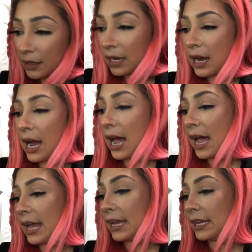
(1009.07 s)

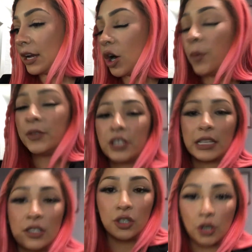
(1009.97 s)
I hope that you
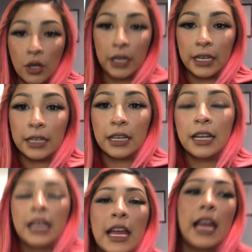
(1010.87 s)
guys enjoyed
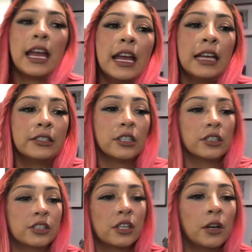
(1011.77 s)
and
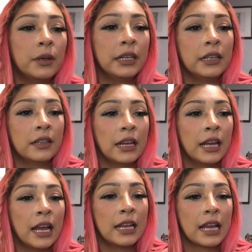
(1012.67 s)
sorry
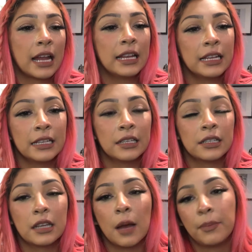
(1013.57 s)
that I
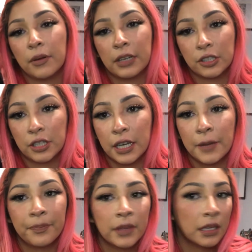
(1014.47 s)
didn't upload
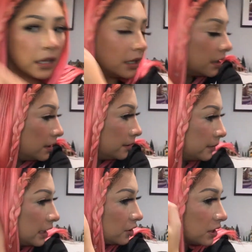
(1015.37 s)
yesterday. Um,
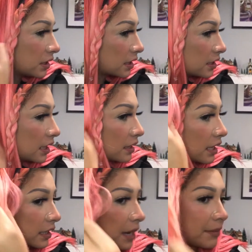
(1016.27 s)
it just sucks that
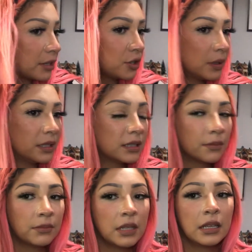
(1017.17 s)
like I'm not doing
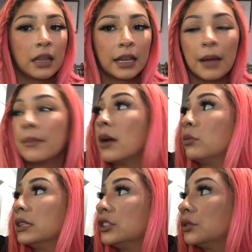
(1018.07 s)
something like I'm not
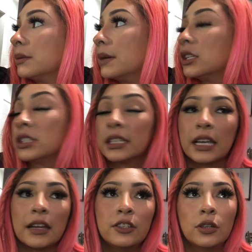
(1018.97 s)
really doing much like
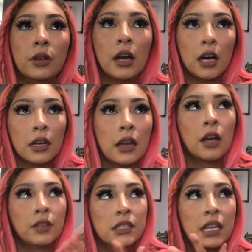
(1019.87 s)
you know
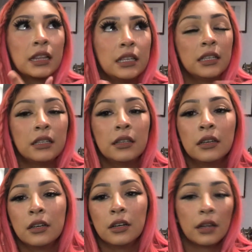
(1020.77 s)
on the daily
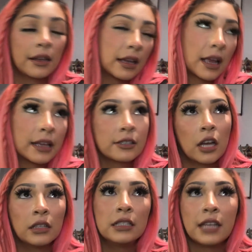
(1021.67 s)
I guess
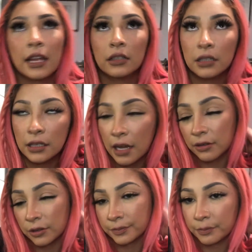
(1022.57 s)
on the daily I don't
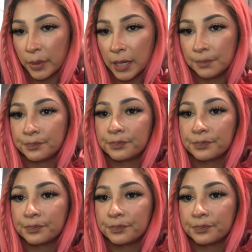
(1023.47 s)
know but